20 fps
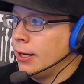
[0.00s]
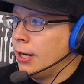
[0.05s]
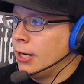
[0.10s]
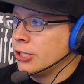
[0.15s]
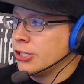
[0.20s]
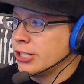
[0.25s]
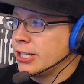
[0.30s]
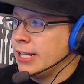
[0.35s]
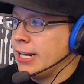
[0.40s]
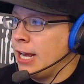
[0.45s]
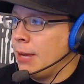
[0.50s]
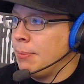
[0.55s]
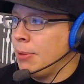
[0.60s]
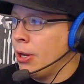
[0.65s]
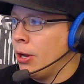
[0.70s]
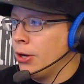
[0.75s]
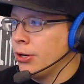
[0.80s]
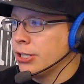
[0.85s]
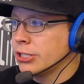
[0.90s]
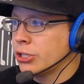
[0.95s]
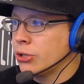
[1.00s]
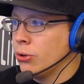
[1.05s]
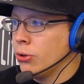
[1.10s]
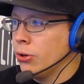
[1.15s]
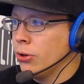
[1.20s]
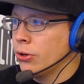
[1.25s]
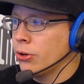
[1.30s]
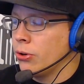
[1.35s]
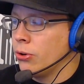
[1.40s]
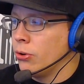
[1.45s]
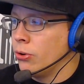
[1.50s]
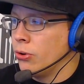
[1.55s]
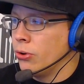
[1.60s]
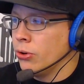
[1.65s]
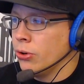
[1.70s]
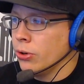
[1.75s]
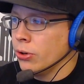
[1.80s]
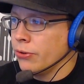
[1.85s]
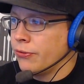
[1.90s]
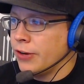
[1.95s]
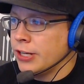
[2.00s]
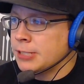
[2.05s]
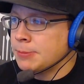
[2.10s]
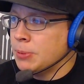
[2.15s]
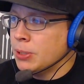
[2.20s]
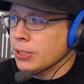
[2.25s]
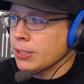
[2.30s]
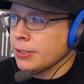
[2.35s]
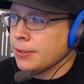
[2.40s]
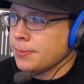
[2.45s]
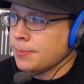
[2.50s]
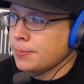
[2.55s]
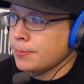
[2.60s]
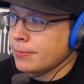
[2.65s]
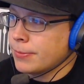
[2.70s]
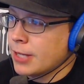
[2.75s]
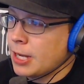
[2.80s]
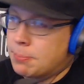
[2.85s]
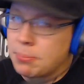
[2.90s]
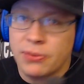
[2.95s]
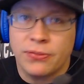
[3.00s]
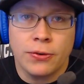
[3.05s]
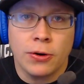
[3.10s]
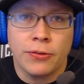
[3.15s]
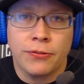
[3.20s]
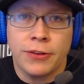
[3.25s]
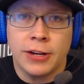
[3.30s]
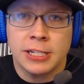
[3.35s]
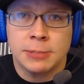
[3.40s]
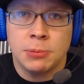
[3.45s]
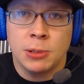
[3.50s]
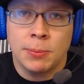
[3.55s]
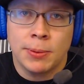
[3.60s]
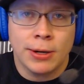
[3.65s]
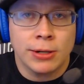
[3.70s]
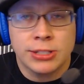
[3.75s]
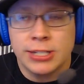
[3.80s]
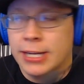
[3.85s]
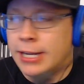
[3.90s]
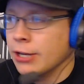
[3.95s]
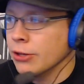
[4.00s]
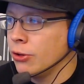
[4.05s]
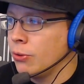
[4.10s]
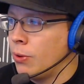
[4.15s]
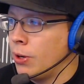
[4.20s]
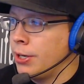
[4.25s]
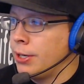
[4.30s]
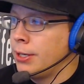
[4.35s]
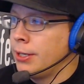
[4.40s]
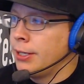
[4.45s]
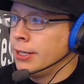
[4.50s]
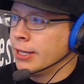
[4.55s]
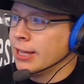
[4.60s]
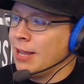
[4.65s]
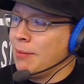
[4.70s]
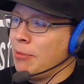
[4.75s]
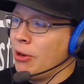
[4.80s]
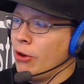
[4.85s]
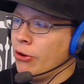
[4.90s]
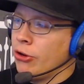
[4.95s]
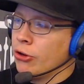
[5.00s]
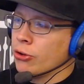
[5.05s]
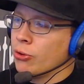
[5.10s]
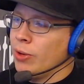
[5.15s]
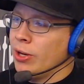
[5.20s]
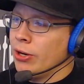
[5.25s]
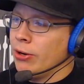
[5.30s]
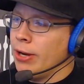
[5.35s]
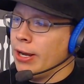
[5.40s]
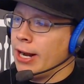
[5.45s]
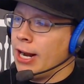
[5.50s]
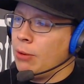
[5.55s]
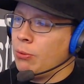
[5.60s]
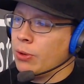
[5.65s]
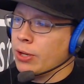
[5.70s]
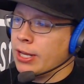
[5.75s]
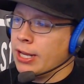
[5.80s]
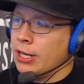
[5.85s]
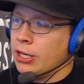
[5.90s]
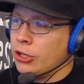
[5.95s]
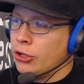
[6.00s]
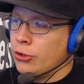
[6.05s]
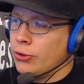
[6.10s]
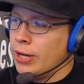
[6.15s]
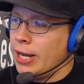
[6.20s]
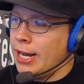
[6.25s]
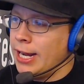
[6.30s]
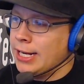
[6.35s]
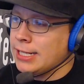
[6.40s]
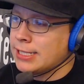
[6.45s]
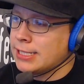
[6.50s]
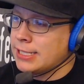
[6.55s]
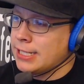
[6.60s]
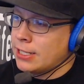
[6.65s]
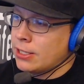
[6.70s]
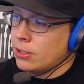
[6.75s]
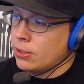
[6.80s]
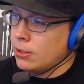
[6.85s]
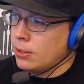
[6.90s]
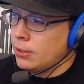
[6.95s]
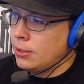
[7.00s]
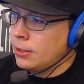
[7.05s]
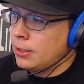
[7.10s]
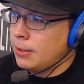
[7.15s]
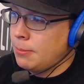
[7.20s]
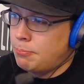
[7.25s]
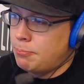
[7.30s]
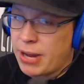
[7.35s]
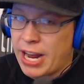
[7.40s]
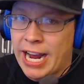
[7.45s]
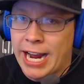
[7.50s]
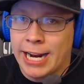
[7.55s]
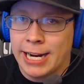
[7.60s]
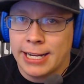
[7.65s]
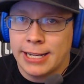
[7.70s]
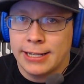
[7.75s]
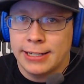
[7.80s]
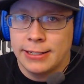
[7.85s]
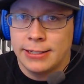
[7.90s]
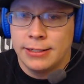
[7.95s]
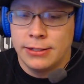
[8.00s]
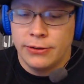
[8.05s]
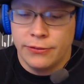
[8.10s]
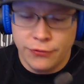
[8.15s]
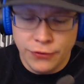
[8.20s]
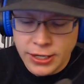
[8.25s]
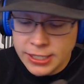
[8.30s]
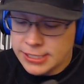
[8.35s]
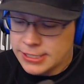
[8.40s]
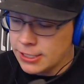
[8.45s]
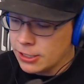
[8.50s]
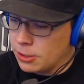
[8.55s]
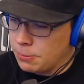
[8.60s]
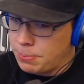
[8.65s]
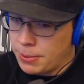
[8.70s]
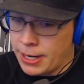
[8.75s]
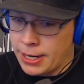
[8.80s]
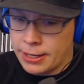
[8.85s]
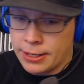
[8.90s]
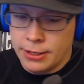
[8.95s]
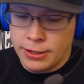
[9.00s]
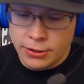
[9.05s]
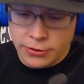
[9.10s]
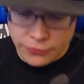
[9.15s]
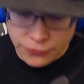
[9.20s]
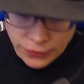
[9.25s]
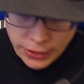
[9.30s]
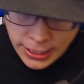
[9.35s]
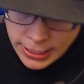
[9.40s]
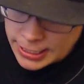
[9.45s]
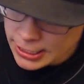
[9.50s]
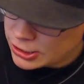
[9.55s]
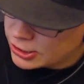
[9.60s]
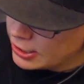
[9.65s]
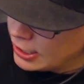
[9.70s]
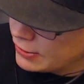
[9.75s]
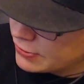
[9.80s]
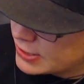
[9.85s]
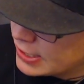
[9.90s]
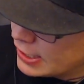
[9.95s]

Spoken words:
just get at me on Discord or Facebook. I prefer Facebook, but I'll take either one. Let me know you're the winner, and I will get you a sticker pack. Free sticker pack. Free Ninja